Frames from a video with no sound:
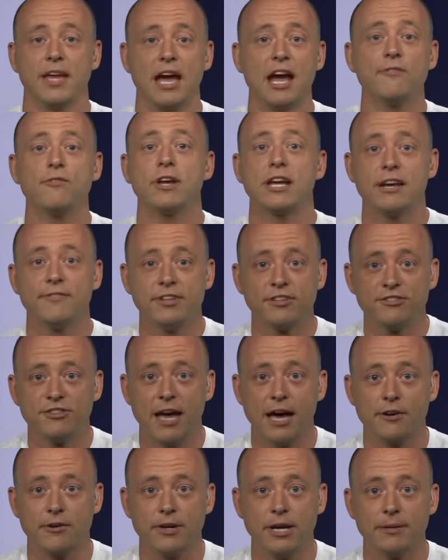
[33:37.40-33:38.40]
Every Given
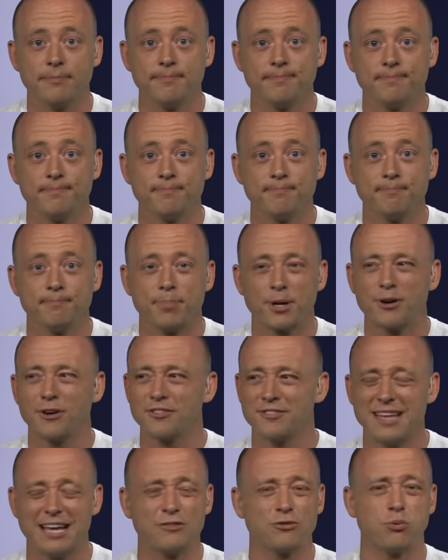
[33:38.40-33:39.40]
Saturday,
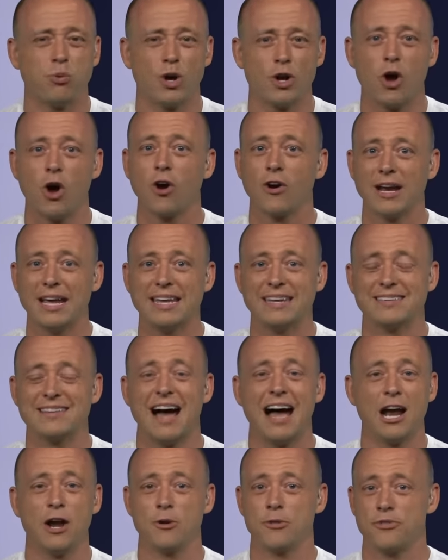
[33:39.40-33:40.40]
because that's what our
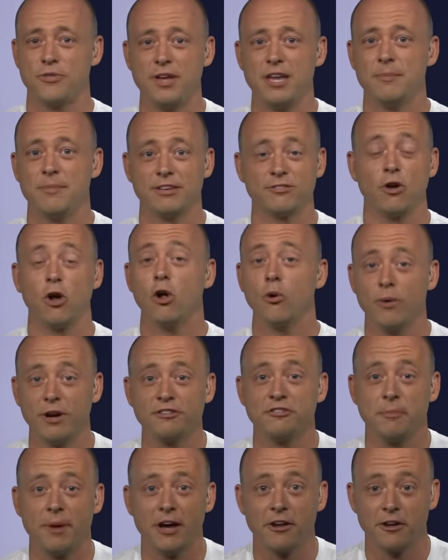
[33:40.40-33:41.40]
entire theme is
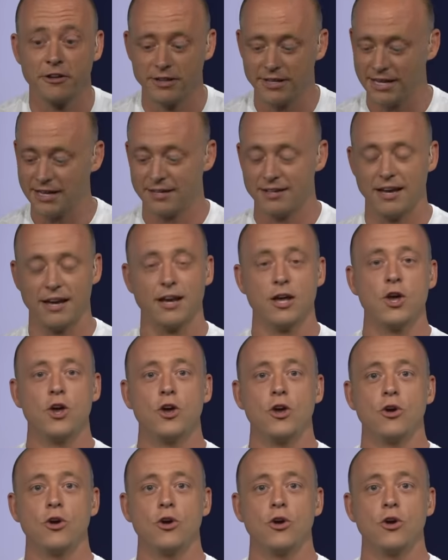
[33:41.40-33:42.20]
always about on Late Kick.